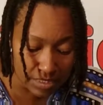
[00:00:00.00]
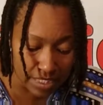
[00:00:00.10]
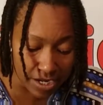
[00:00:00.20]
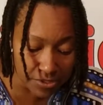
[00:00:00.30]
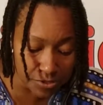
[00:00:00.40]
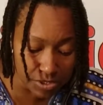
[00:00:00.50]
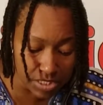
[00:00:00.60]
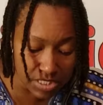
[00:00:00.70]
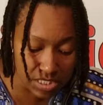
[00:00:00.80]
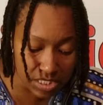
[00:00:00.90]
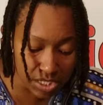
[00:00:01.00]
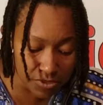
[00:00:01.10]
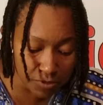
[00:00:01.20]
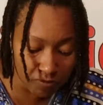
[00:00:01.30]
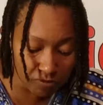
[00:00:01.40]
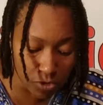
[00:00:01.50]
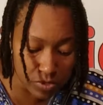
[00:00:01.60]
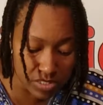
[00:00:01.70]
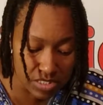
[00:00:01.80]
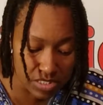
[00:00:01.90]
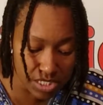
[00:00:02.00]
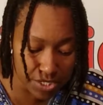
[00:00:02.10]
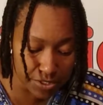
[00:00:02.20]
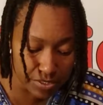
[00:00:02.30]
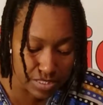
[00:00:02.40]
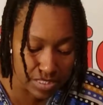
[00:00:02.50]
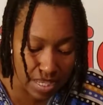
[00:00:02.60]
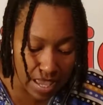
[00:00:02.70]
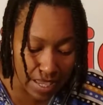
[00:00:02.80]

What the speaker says: Gather ye together first the tares,